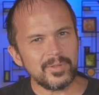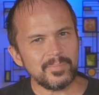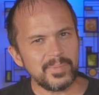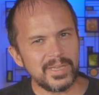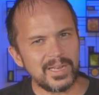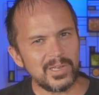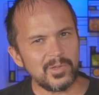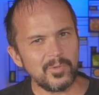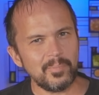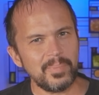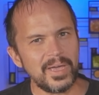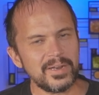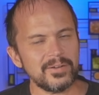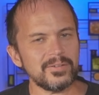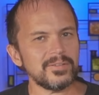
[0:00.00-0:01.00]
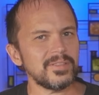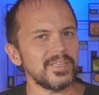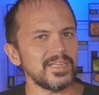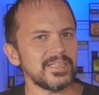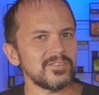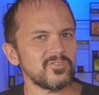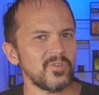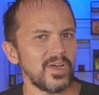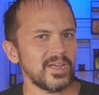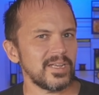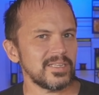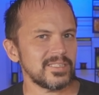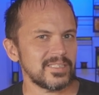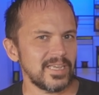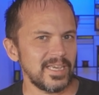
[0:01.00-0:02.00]
be a little better than try
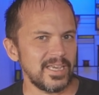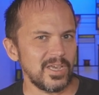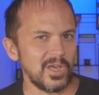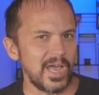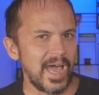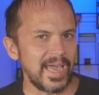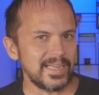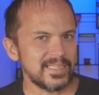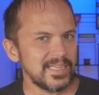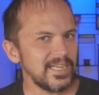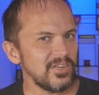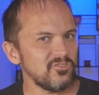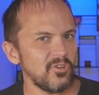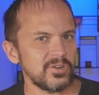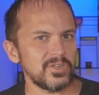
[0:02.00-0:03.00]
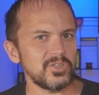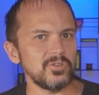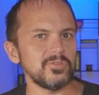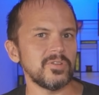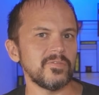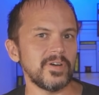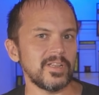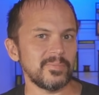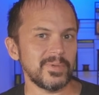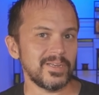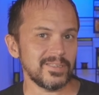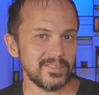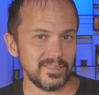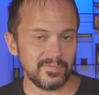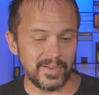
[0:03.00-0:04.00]
to say iTead trying to do development
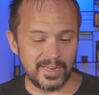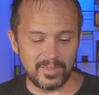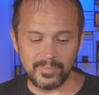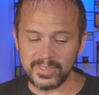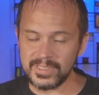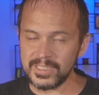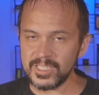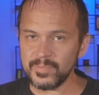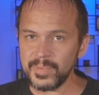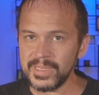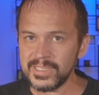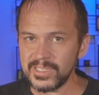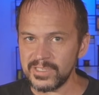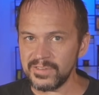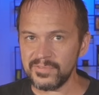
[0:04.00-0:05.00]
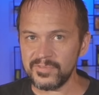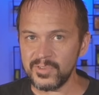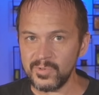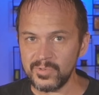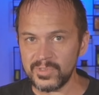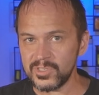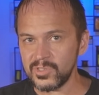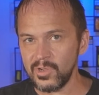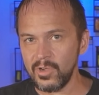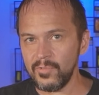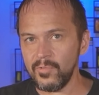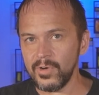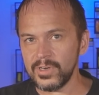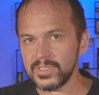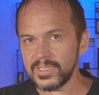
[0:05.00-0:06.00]
because development's expensive doing the
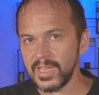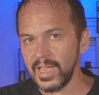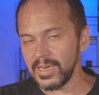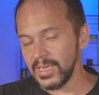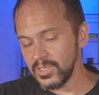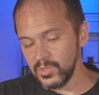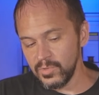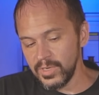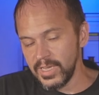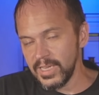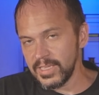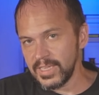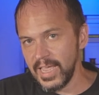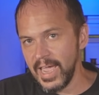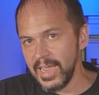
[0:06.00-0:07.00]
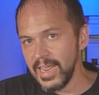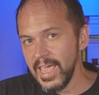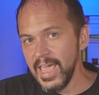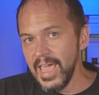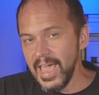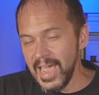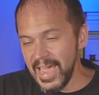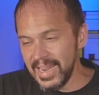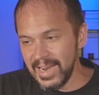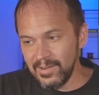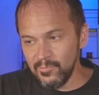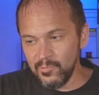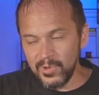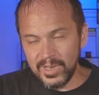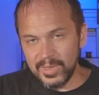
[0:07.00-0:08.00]
software side. I do get that. And I
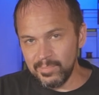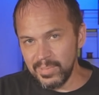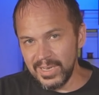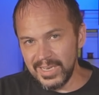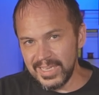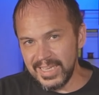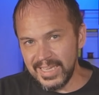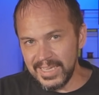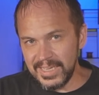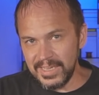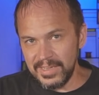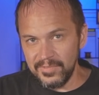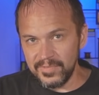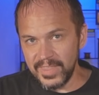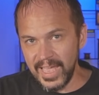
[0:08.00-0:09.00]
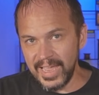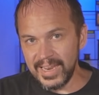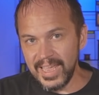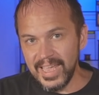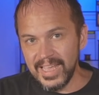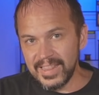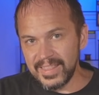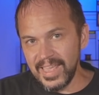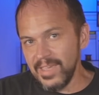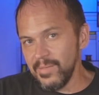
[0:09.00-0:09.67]
really believe that they